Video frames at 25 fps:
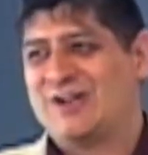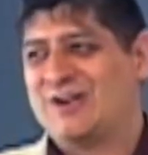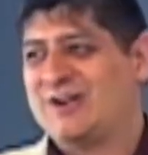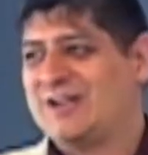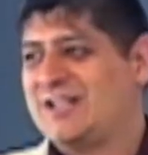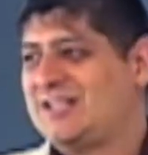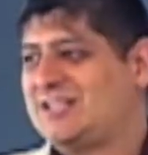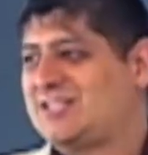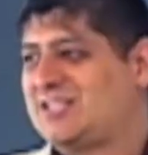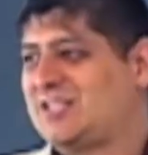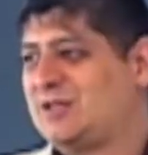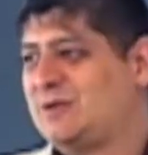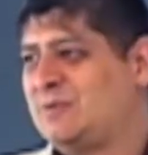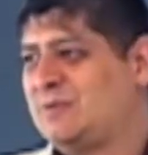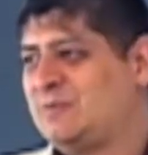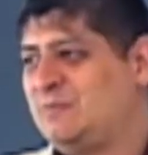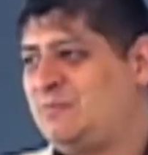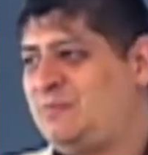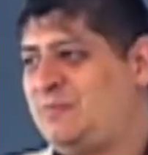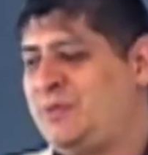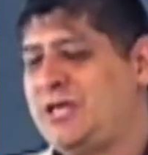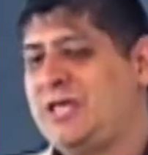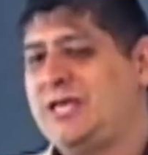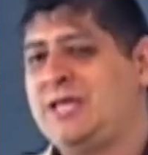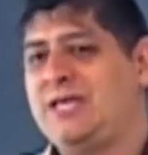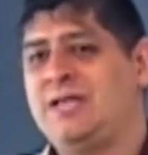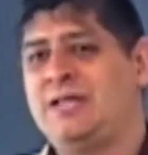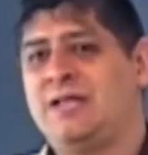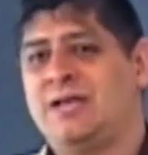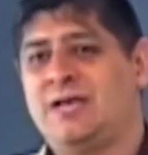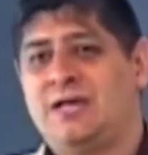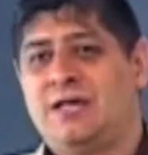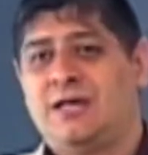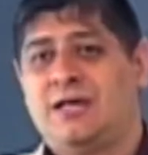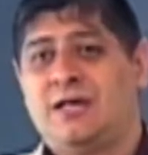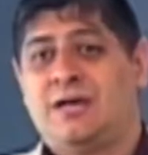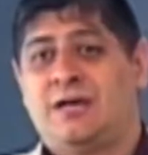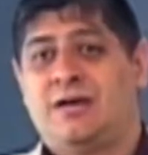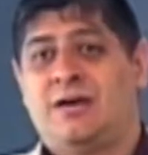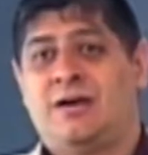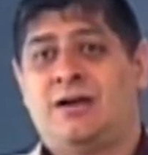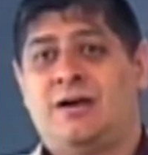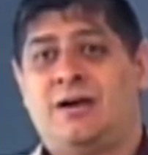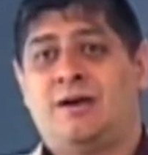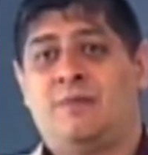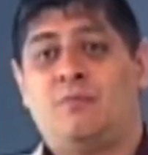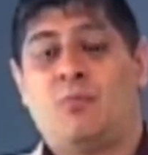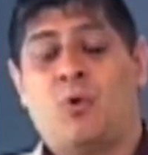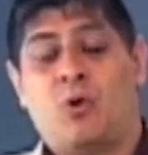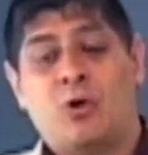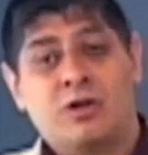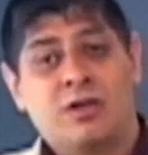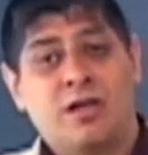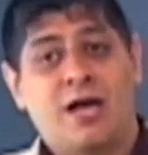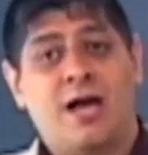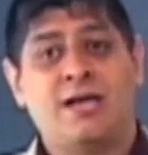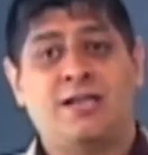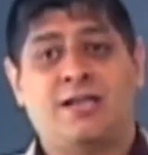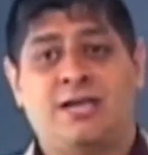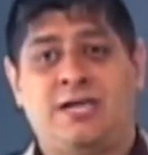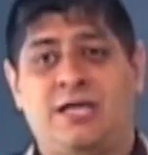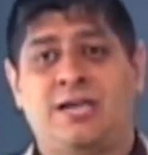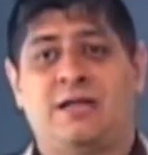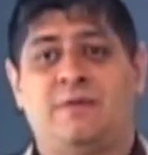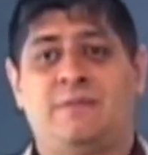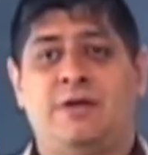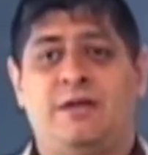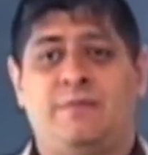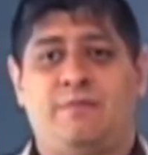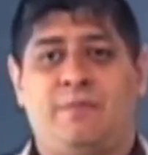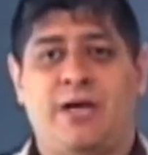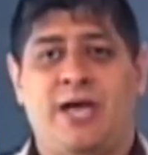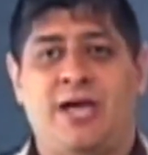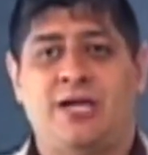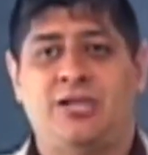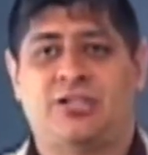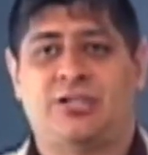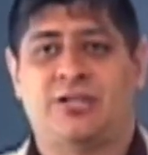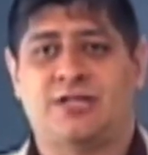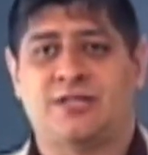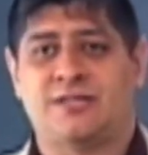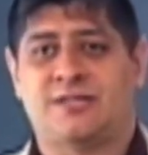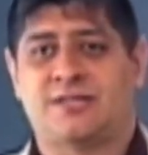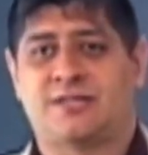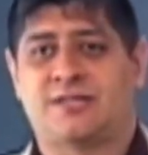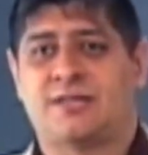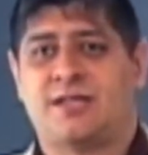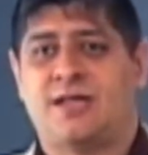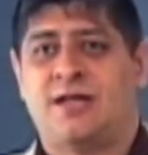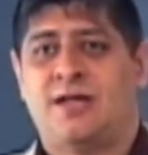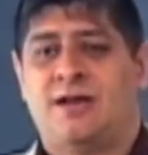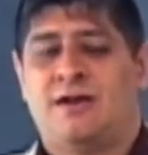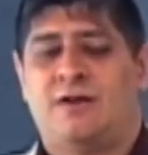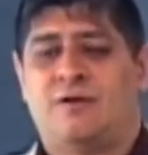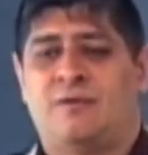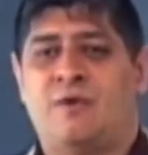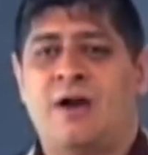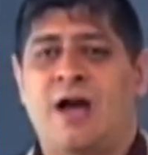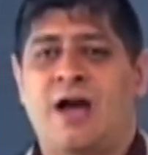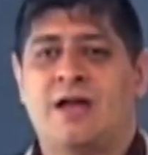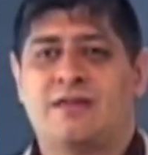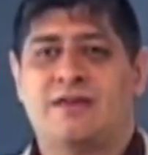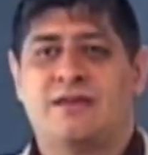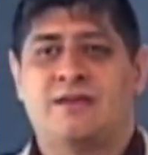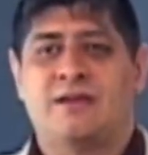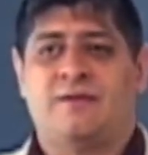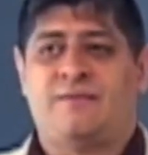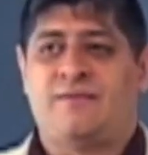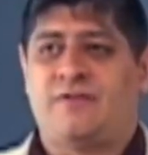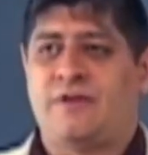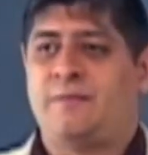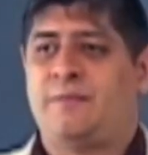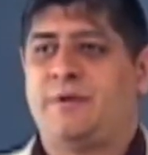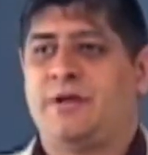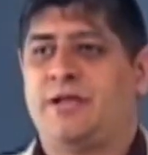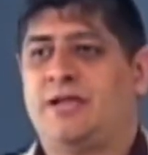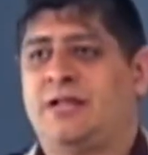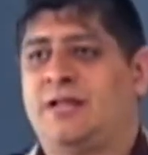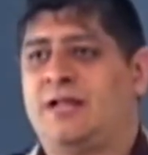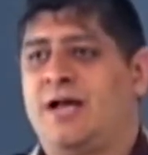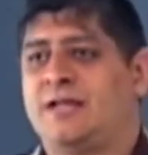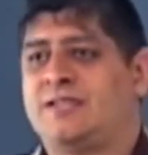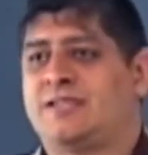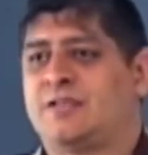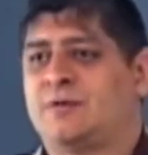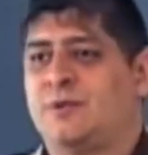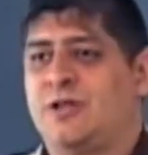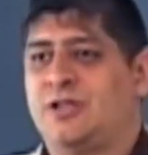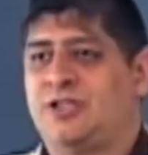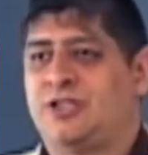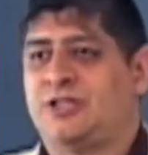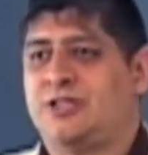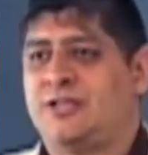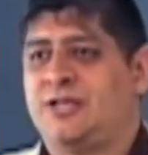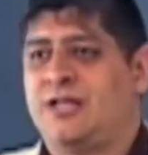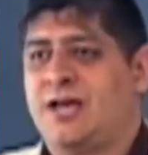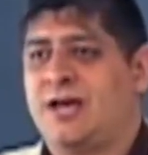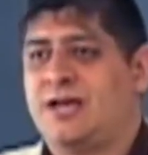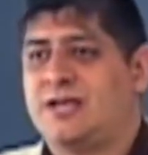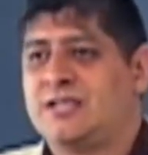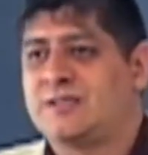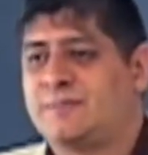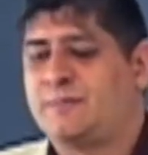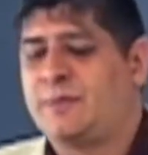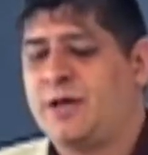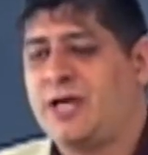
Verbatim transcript: learning to be uh, more like him in patience rather than flipping a light switch and Dan is